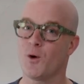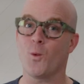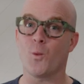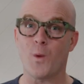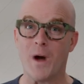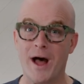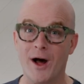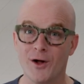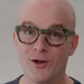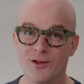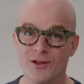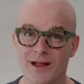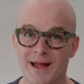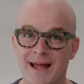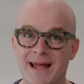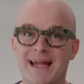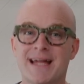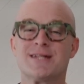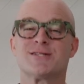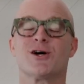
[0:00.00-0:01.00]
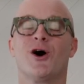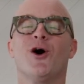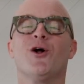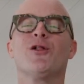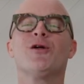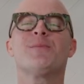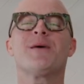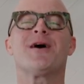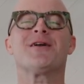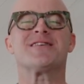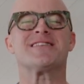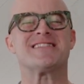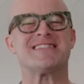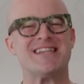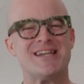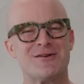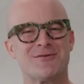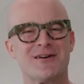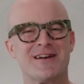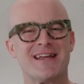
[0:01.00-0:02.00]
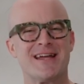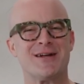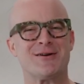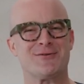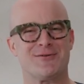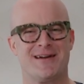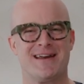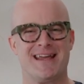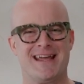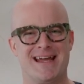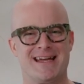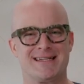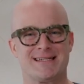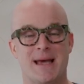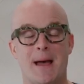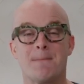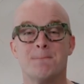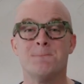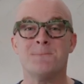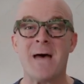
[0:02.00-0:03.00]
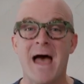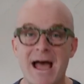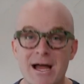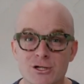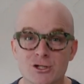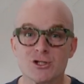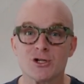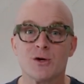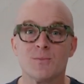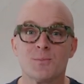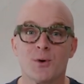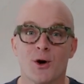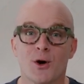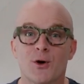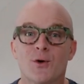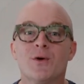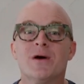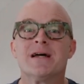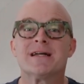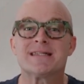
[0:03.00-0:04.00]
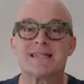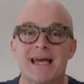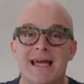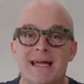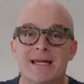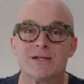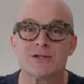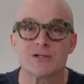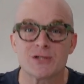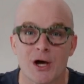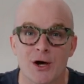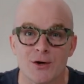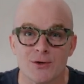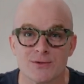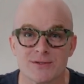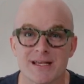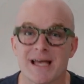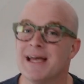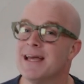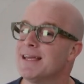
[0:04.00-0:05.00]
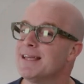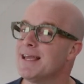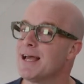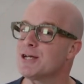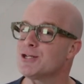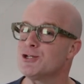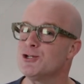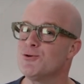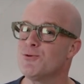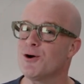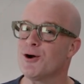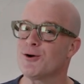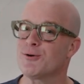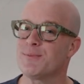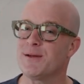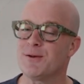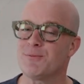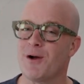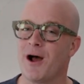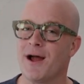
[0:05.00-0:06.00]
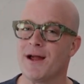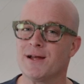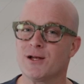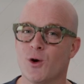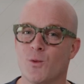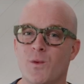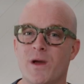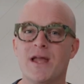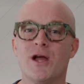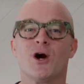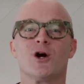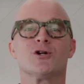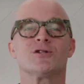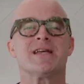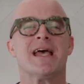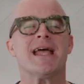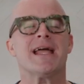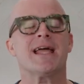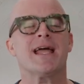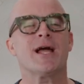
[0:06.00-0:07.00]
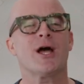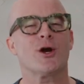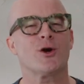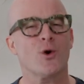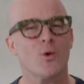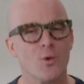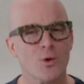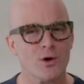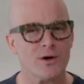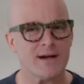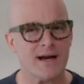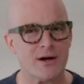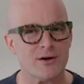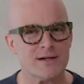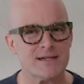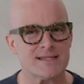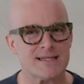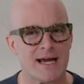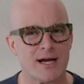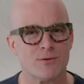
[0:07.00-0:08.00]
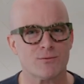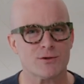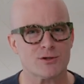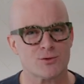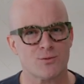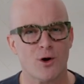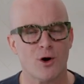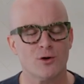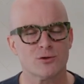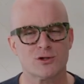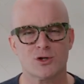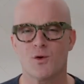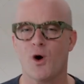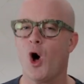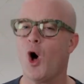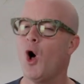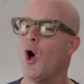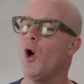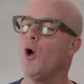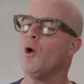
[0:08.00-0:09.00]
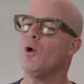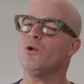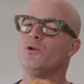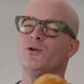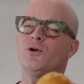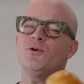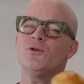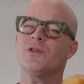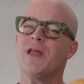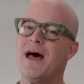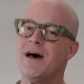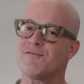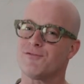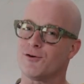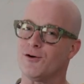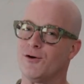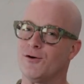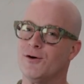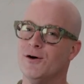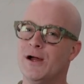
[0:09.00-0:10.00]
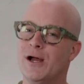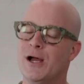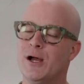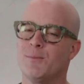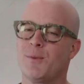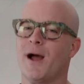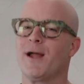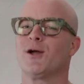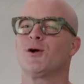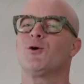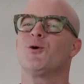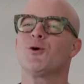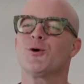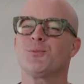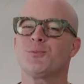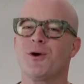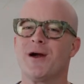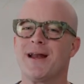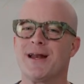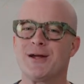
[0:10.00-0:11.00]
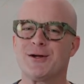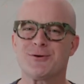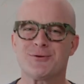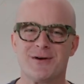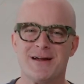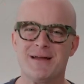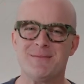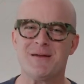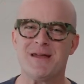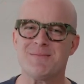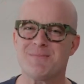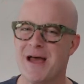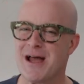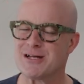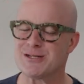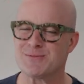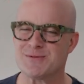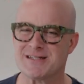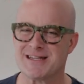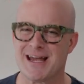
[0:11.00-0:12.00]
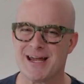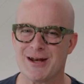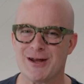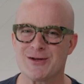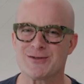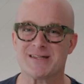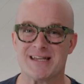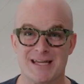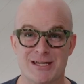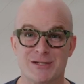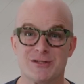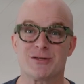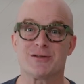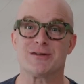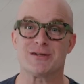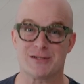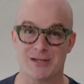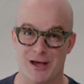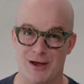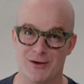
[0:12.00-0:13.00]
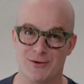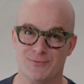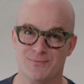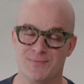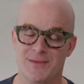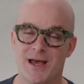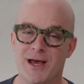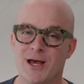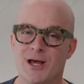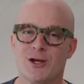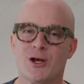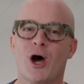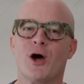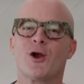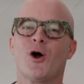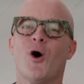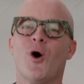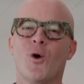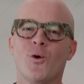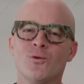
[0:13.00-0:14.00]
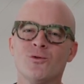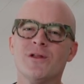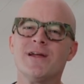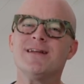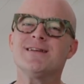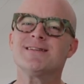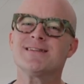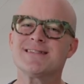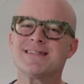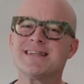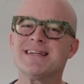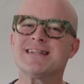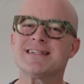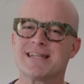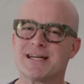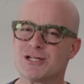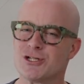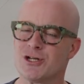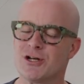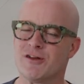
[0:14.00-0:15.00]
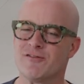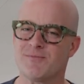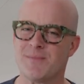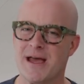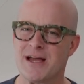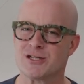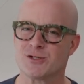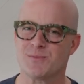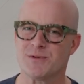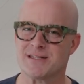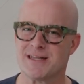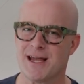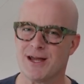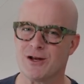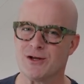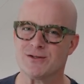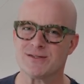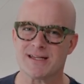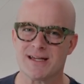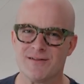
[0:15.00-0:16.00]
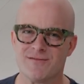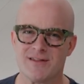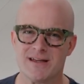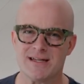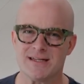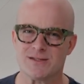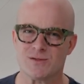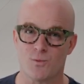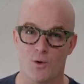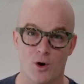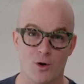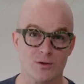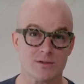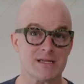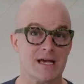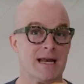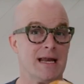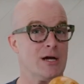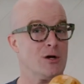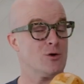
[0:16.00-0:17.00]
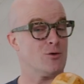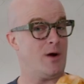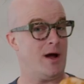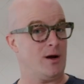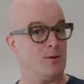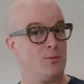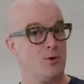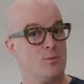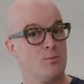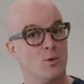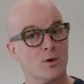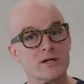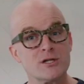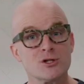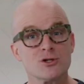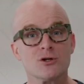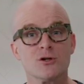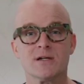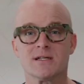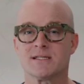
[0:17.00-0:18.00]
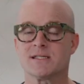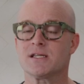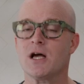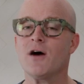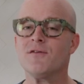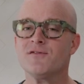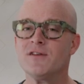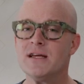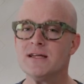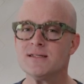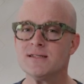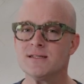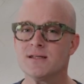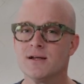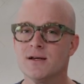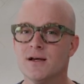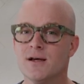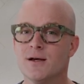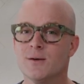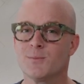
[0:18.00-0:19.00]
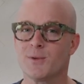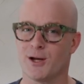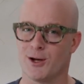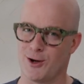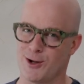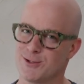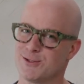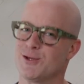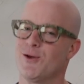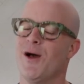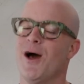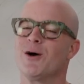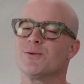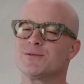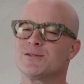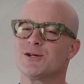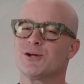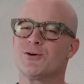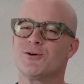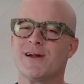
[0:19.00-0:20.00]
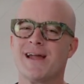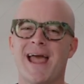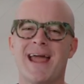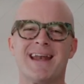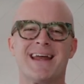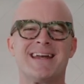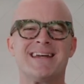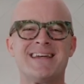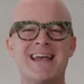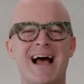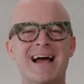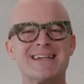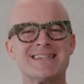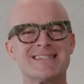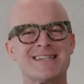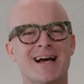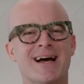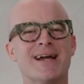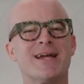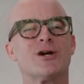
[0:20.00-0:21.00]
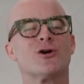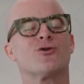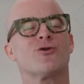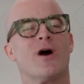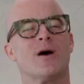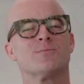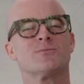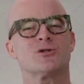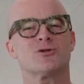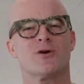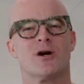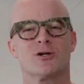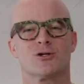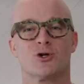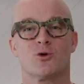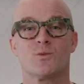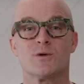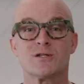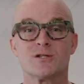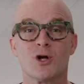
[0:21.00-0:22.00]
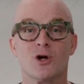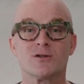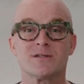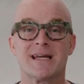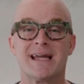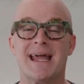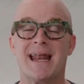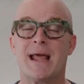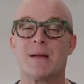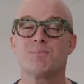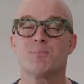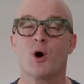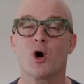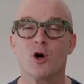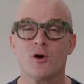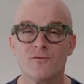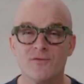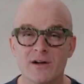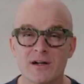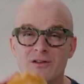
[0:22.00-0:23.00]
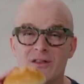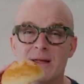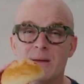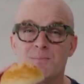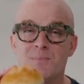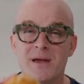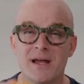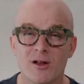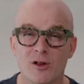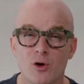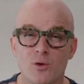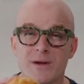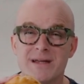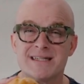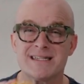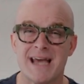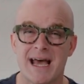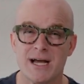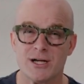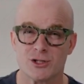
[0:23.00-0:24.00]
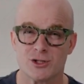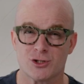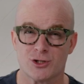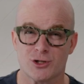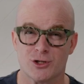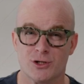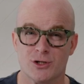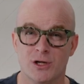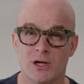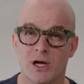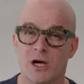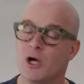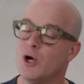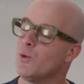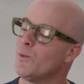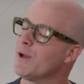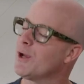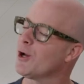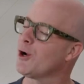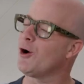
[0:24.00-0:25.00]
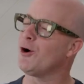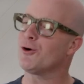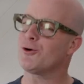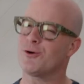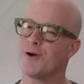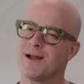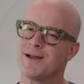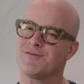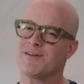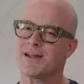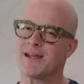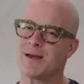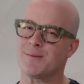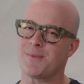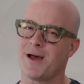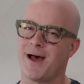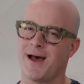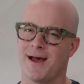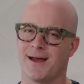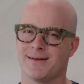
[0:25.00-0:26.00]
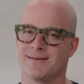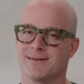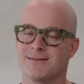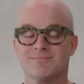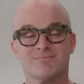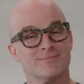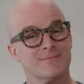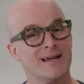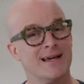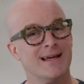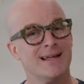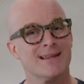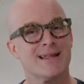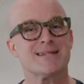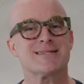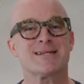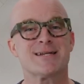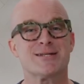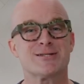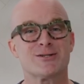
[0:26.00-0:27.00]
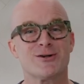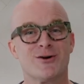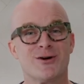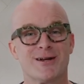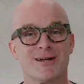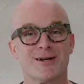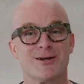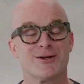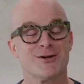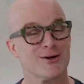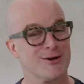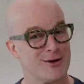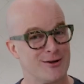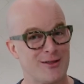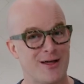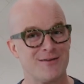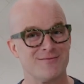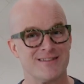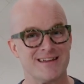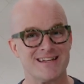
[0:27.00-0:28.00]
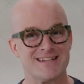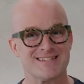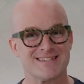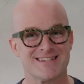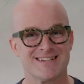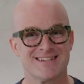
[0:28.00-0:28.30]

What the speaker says: Well, it's all about a secret ingredient, mashed potatoes. Yes, you heard me right. We are taking an ordinary sandwich roll to a whole new level by incorporating creamy mashed potatoes into the dough. Not only does the addition of mashed potatoes give these rolls an incredible moisture and softness, but it also helps to create a nice tight crumb structure, resulting in a perfectly pillowy texture we can all crave and get behind. Let's get started. You're gonna love these.